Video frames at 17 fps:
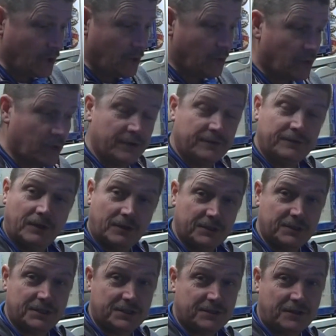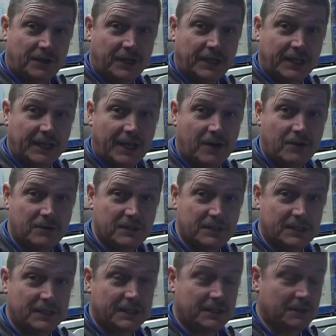or if not just trying to get hold
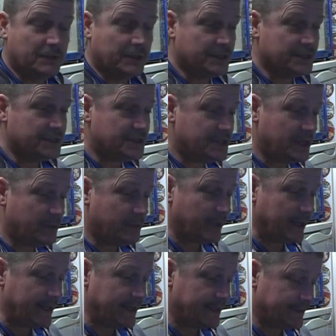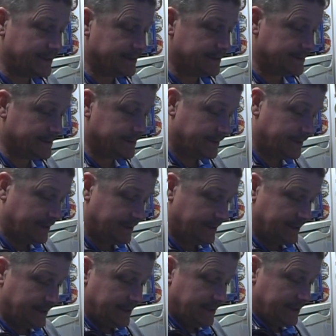of the little ones cheaply,
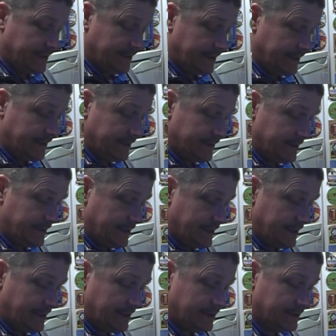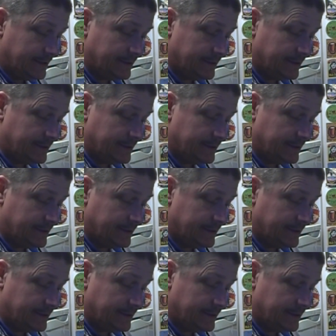and I